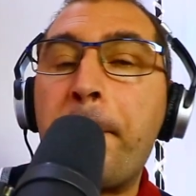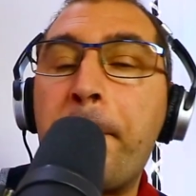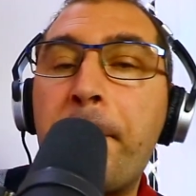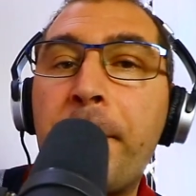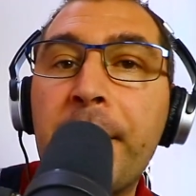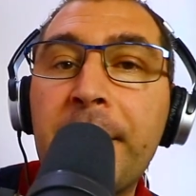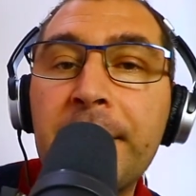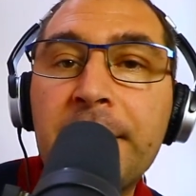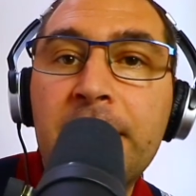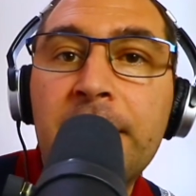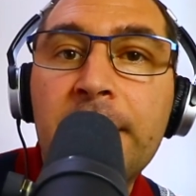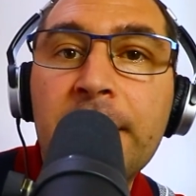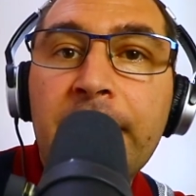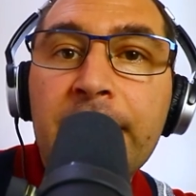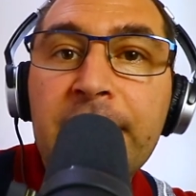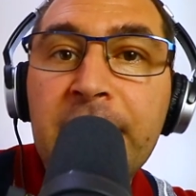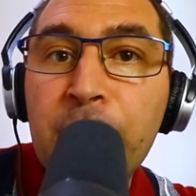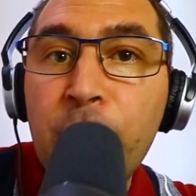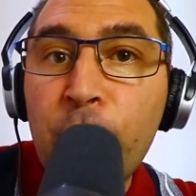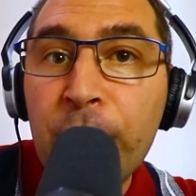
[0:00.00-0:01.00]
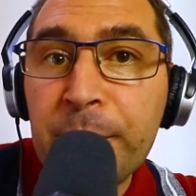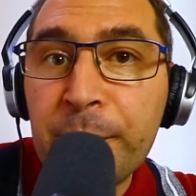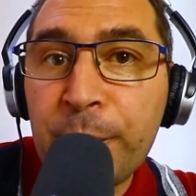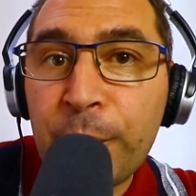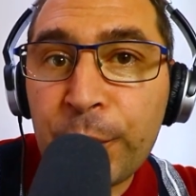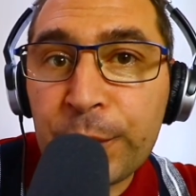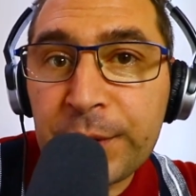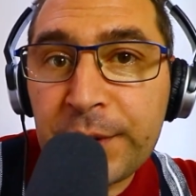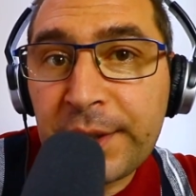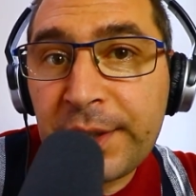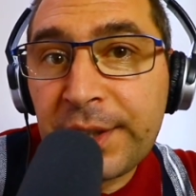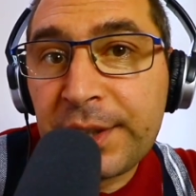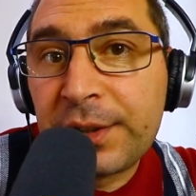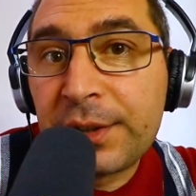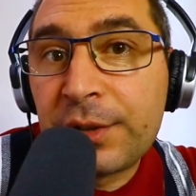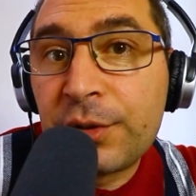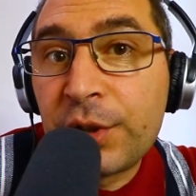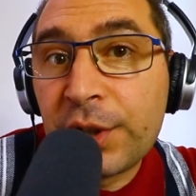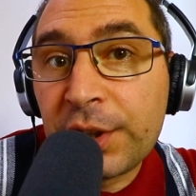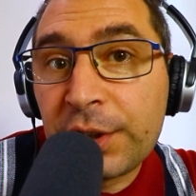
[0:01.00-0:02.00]
but the more important is
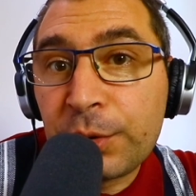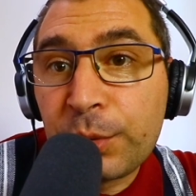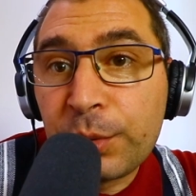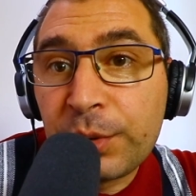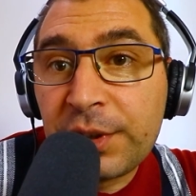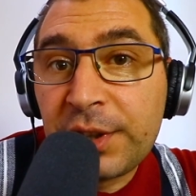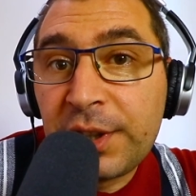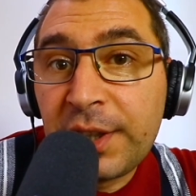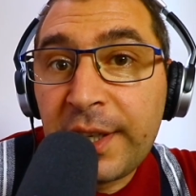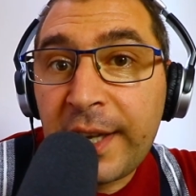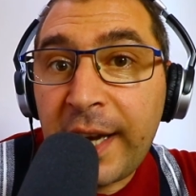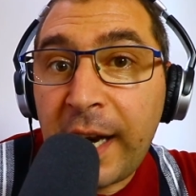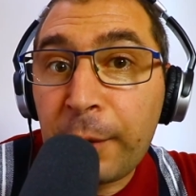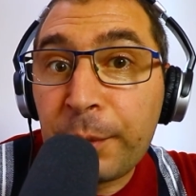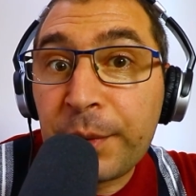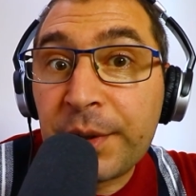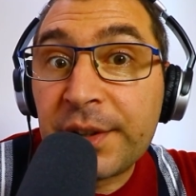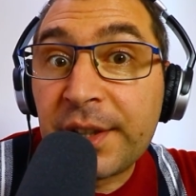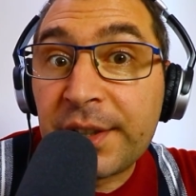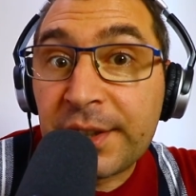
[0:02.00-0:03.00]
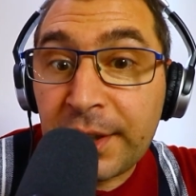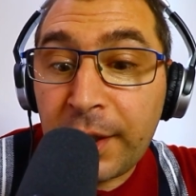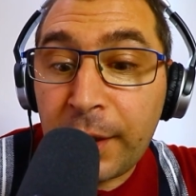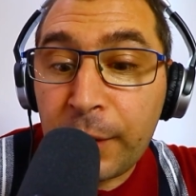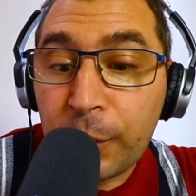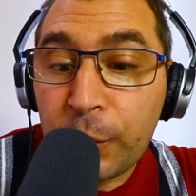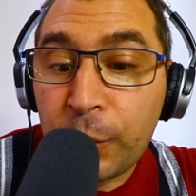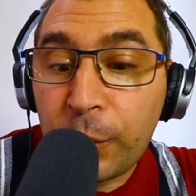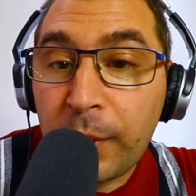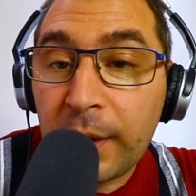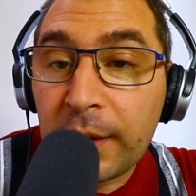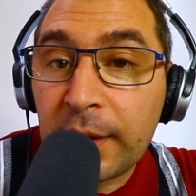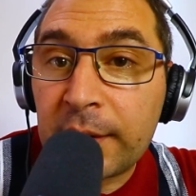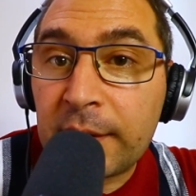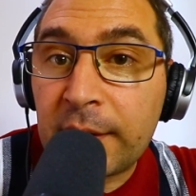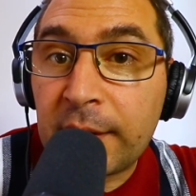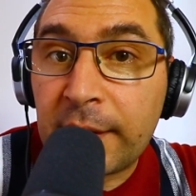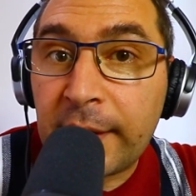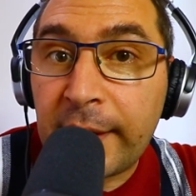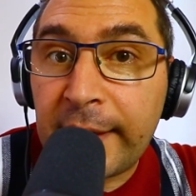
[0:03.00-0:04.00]
just to see how is the sound
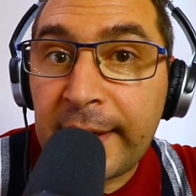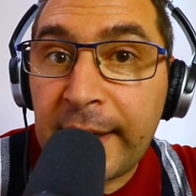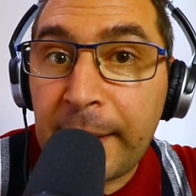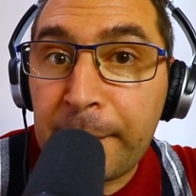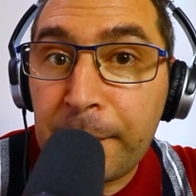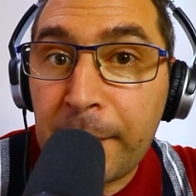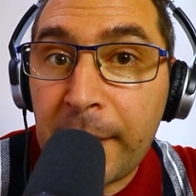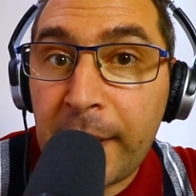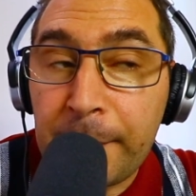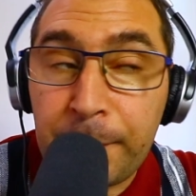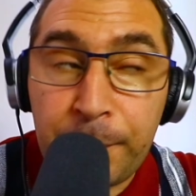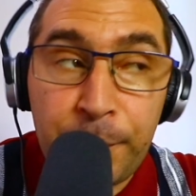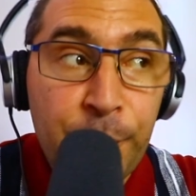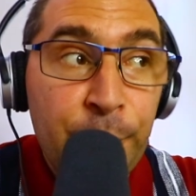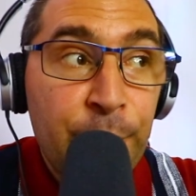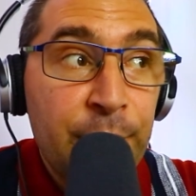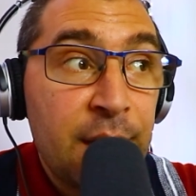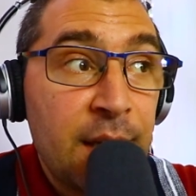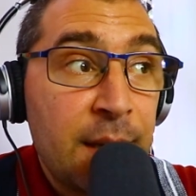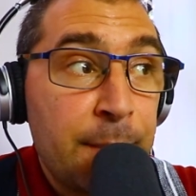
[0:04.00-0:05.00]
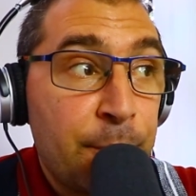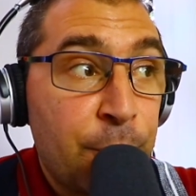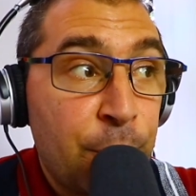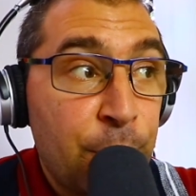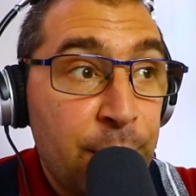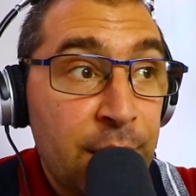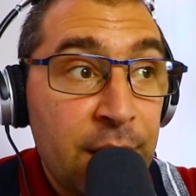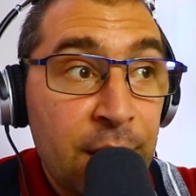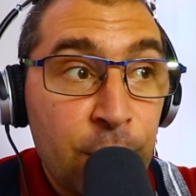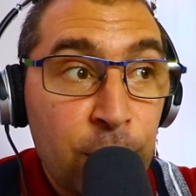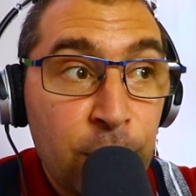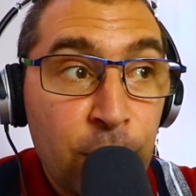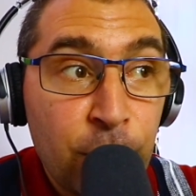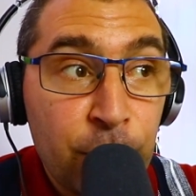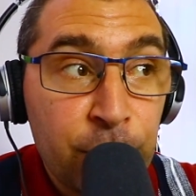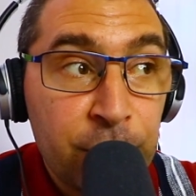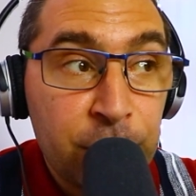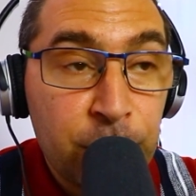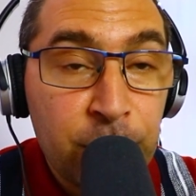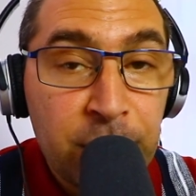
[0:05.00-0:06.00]
quality. And I'm pretty
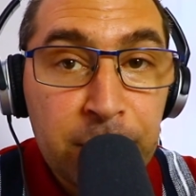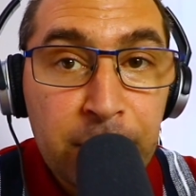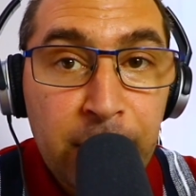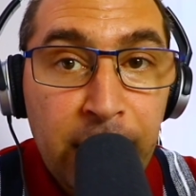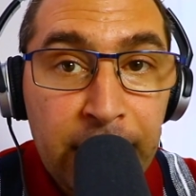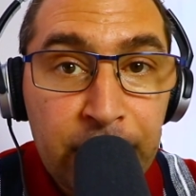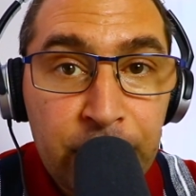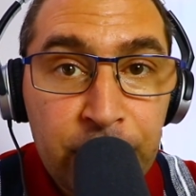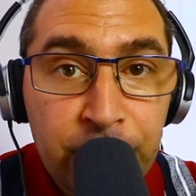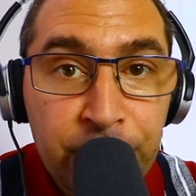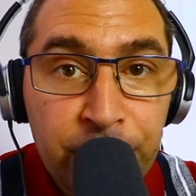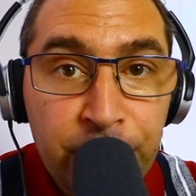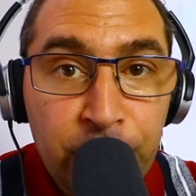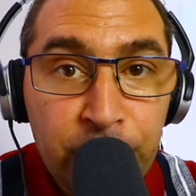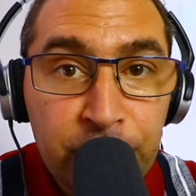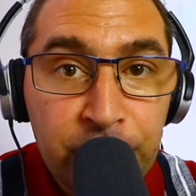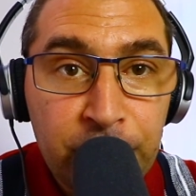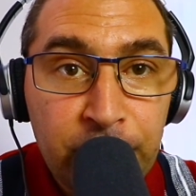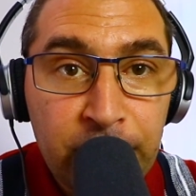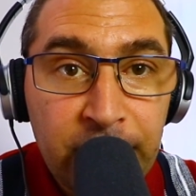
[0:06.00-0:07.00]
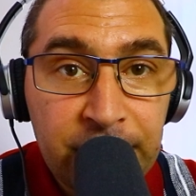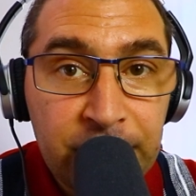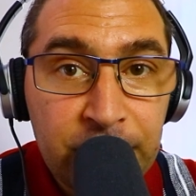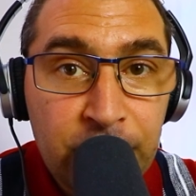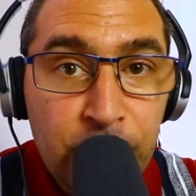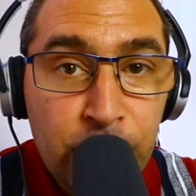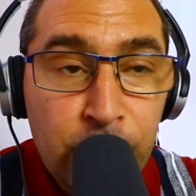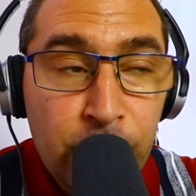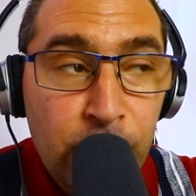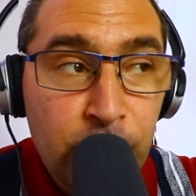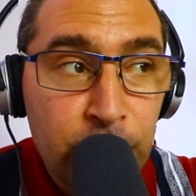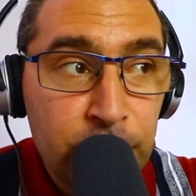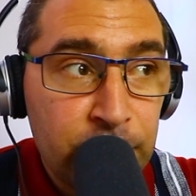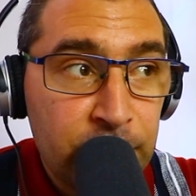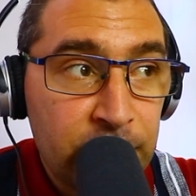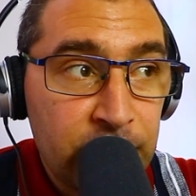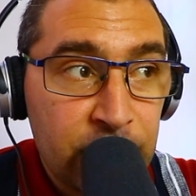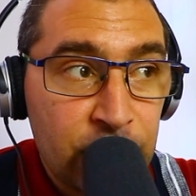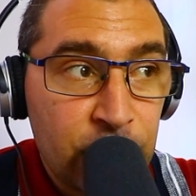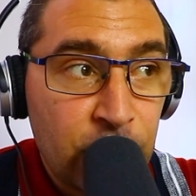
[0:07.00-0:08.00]
close to the microphone, so let's go on
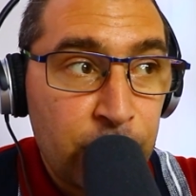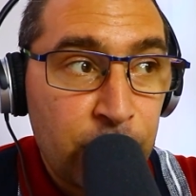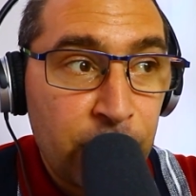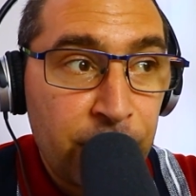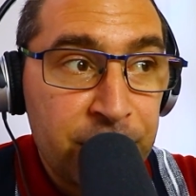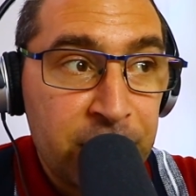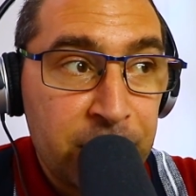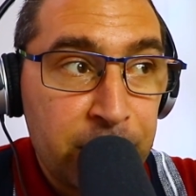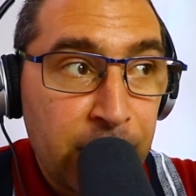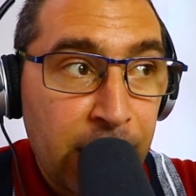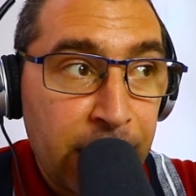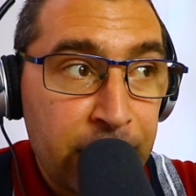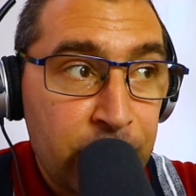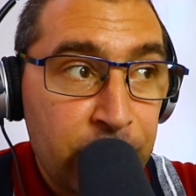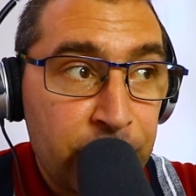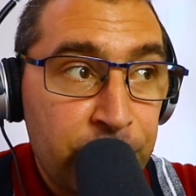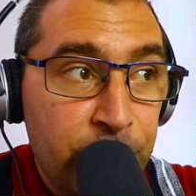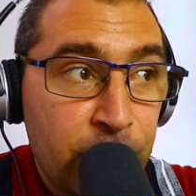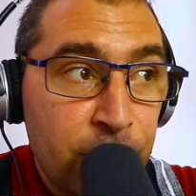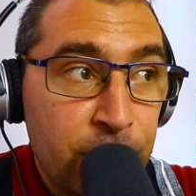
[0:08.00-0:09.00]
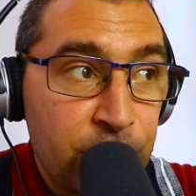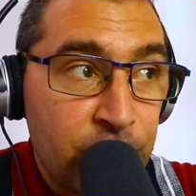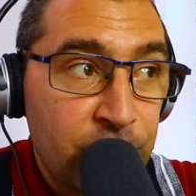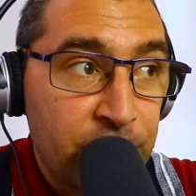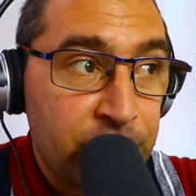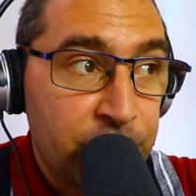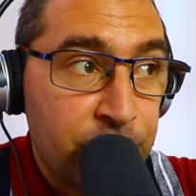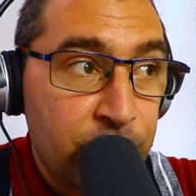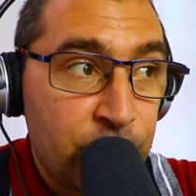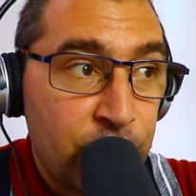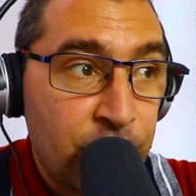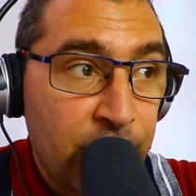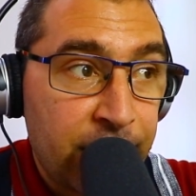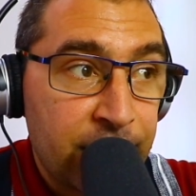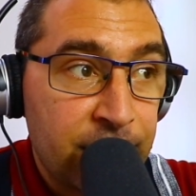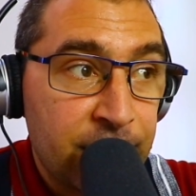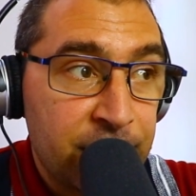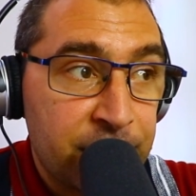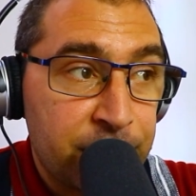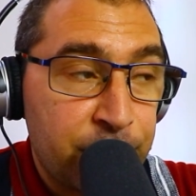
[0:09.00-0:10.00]
the top of the microphone just to check
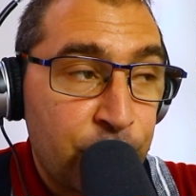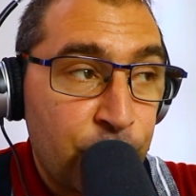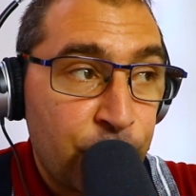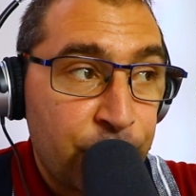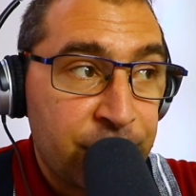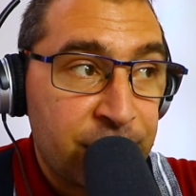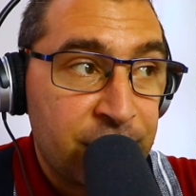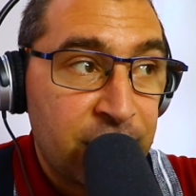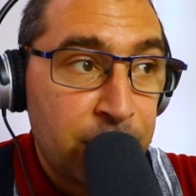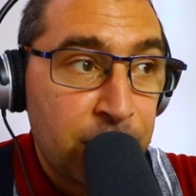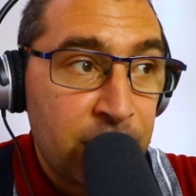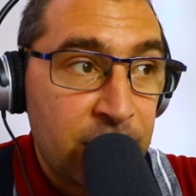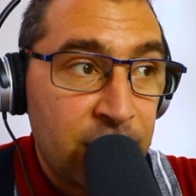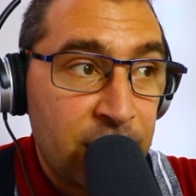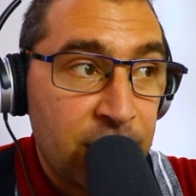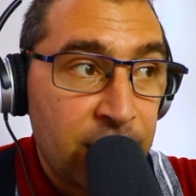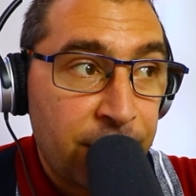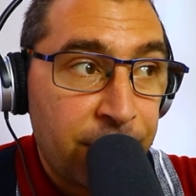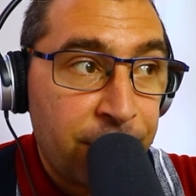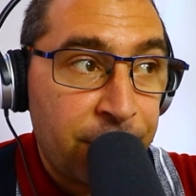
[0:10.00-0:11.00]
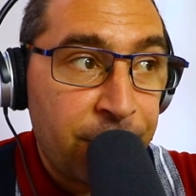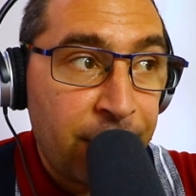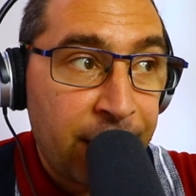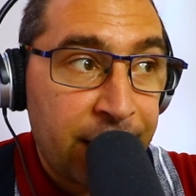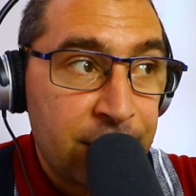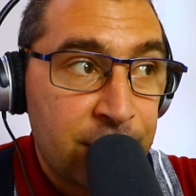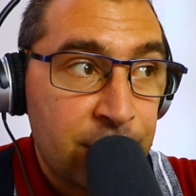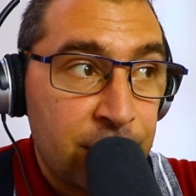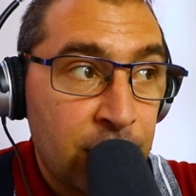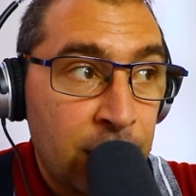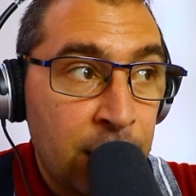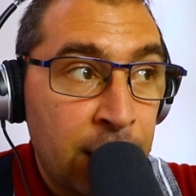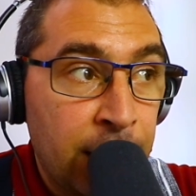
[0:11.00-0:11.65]
this proximity effect.